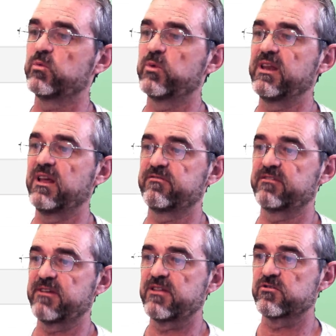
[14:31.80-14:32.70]
will have
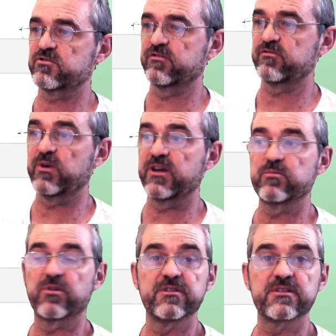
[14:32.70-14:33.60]
a radius of
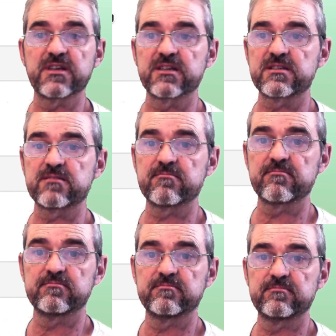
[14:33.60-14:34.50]

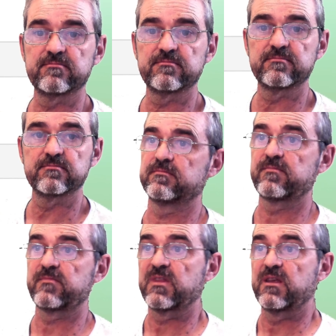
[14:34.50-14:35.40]
1.6,
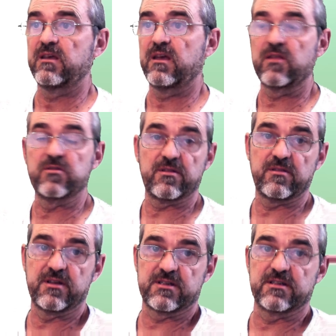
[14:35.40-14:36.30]
and
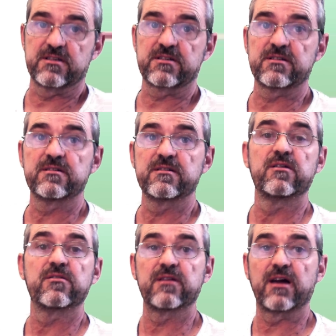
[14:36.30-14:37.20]
this is
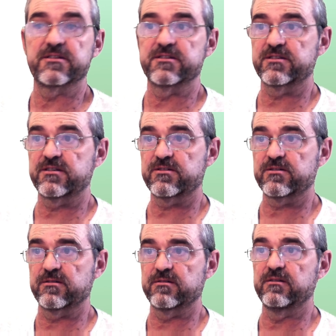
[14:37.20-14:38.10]
the largest
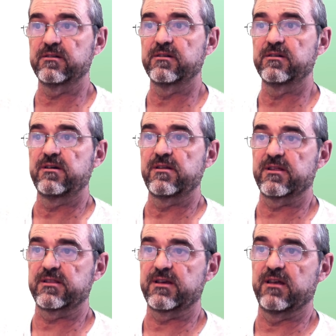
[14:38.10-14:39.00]
circle
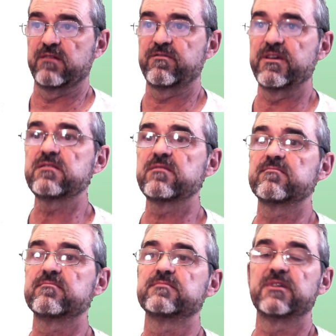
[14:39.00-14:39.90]
that can fit
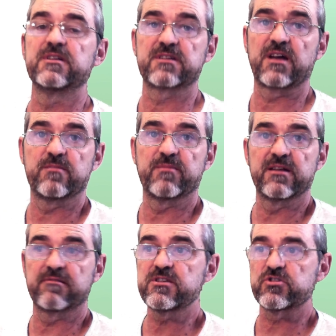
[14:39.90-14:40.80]
inside
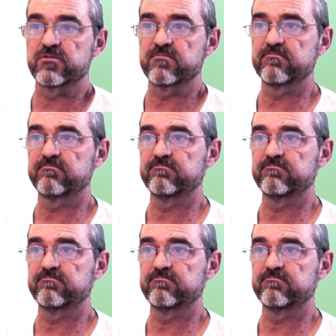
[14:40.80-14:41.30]
my region.